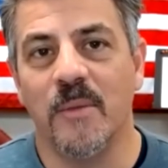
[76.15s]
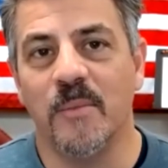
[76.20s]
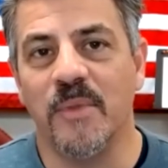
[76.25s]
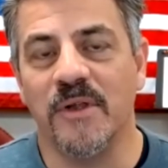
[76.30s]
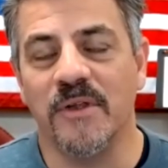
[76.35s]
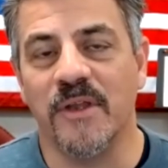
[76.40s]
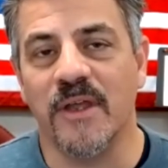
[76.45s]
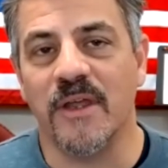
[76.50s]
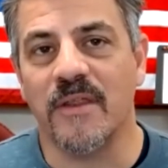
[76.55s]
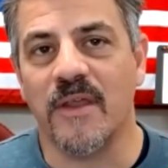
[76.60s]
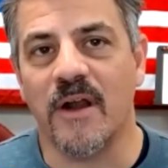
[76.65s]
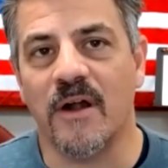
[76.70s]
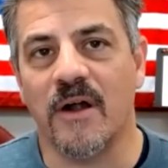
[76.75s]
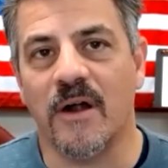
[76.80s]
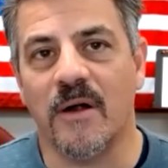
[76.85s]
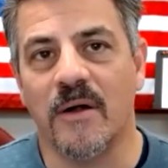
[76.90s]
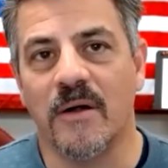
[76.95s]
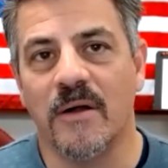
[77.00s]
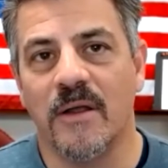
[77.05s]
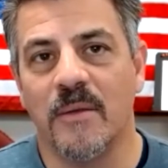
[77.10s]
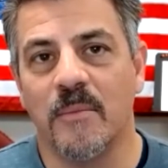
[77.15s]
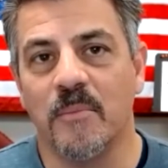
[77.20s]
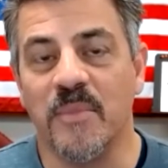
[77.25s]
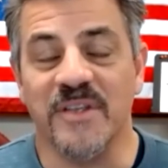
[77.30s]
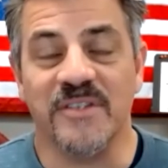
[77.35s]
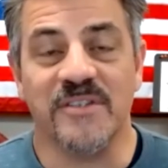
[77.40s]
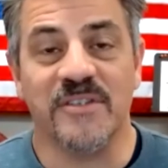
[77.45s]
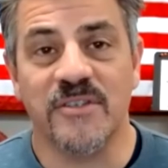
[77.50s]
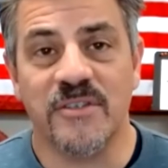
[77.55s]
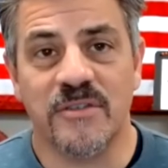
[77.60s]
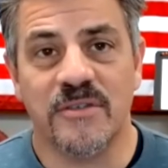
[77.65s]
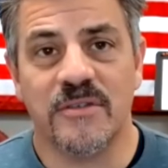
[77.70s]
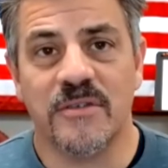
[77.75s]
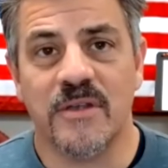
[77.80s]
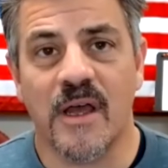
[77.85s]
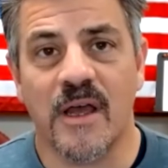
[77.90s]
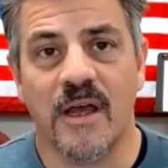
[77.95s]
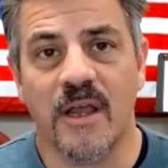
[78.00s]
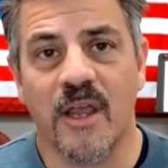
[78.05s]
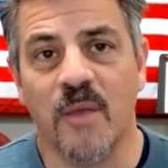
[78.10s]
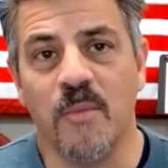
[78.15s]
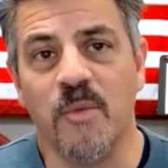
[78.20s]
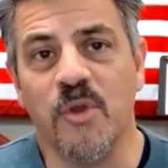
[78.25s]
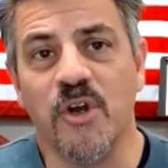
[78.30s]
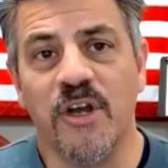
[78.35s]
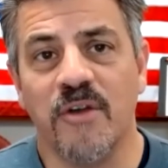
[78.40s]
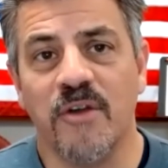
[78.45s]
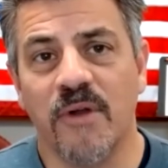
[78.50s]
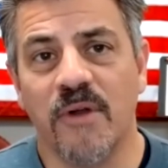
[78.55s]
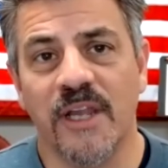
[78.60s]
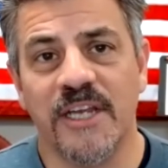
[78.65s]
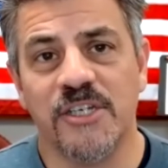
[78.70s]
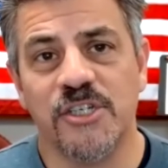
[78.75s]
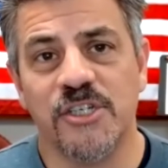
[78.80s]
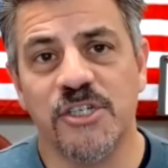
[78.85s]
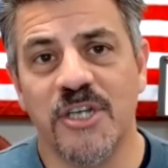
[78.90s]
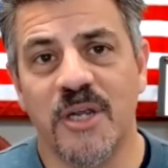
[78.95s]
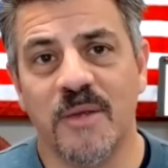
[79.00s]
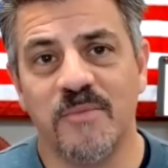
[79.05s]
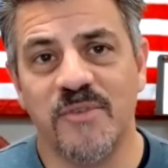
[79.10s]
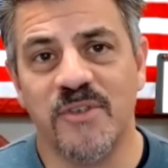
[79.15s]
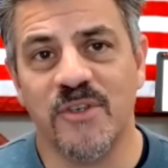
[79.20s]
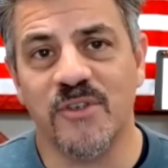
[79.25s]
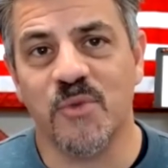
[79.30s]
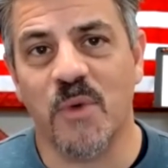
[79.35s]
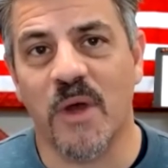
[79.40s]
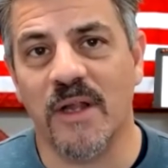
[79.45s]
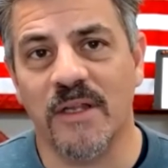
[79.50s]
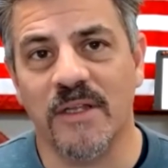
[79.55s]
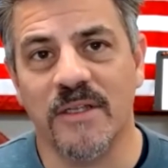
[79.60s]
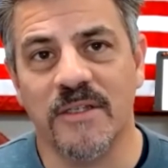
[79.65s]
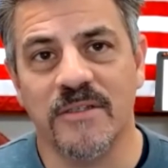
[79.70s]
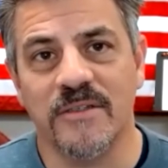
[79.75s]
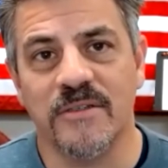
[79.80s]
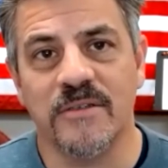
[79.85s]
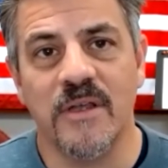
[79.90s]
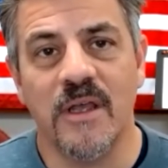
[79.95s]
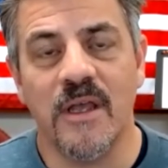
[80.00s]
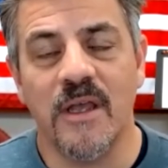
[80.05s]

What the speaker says: building their business community relationships, as well as